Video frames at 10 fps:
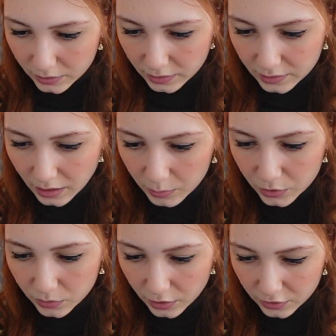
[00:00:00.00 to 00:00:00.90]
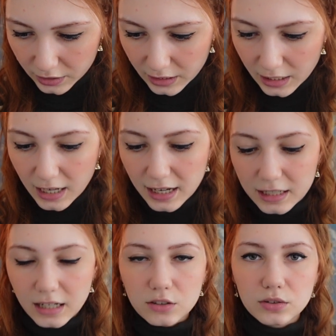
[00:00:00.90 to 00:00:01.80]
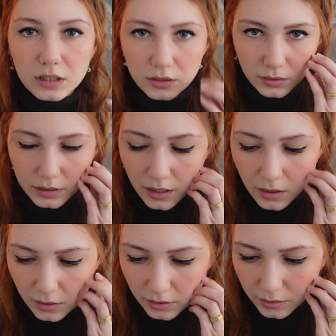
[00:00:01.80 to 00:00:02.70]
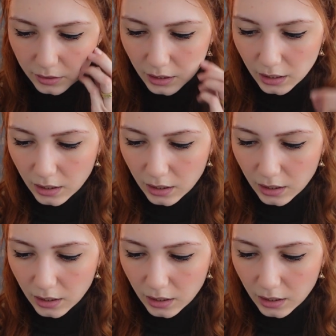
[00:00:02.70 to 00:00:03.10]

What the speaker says: Salman Rushdie. I actually know that author.